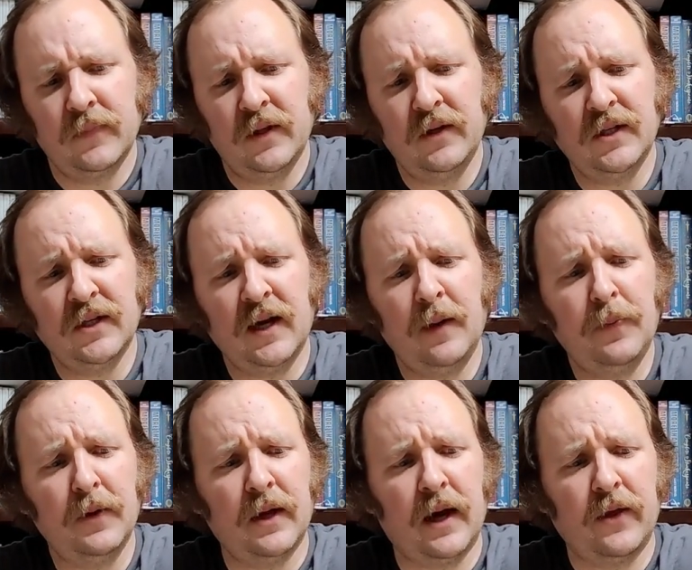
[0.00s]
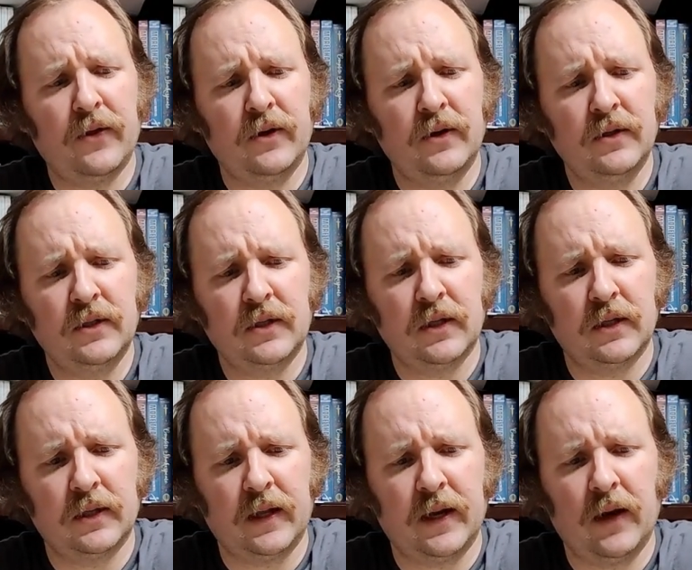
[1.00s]
there's a couple others
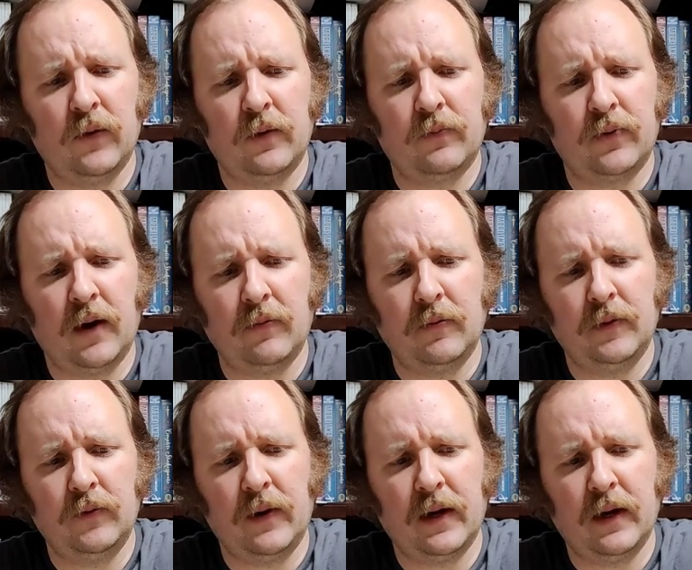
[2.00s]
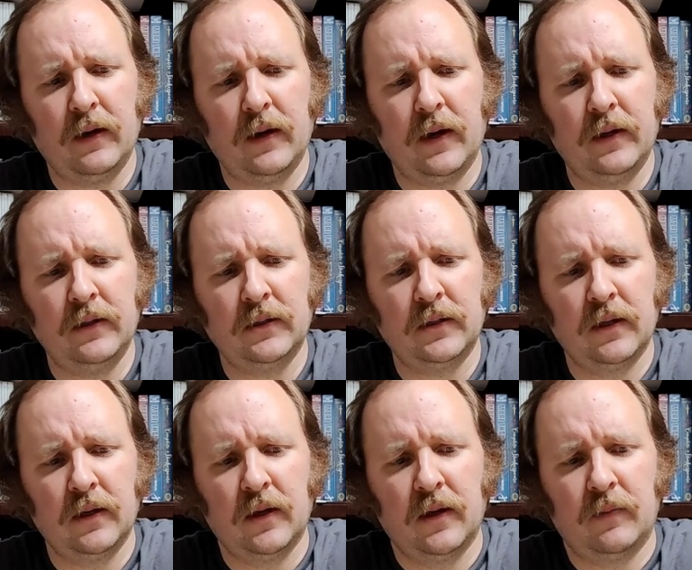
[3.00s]
that I would probably recognize,
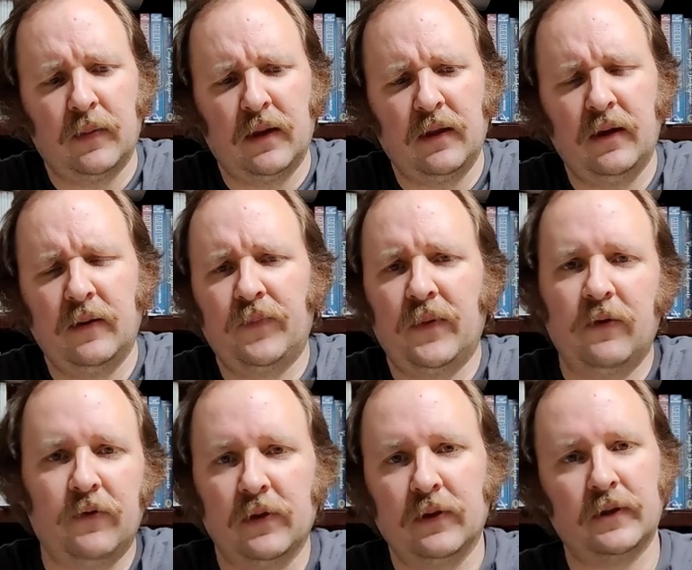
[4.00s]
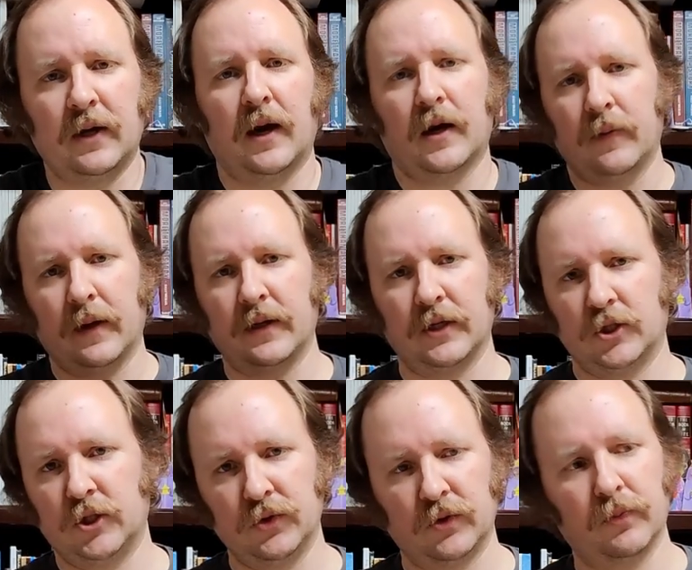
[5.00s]
but I think if you're talking about
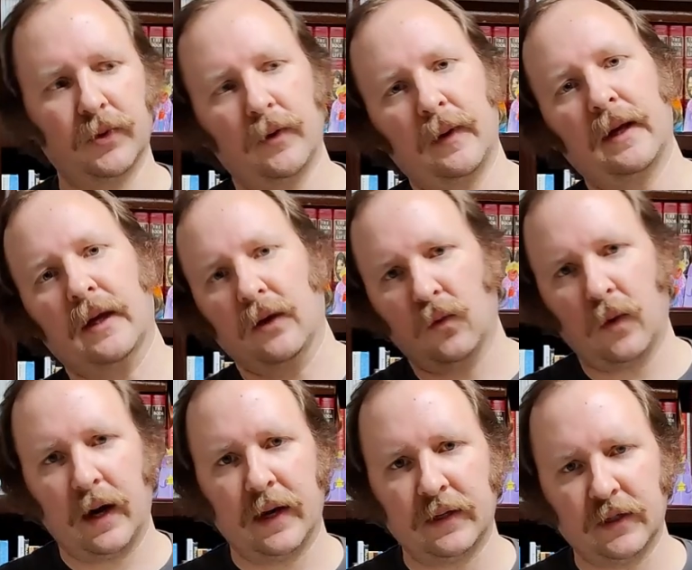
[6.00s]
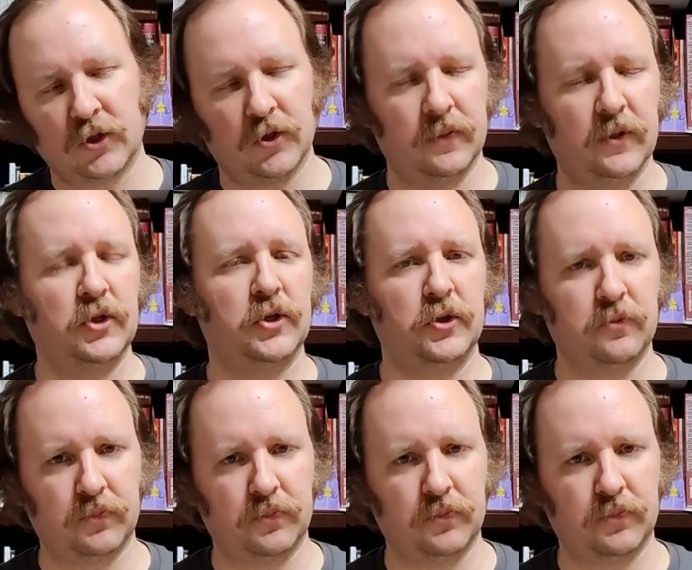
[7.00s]
Deschutes brewing and wide distribution, you're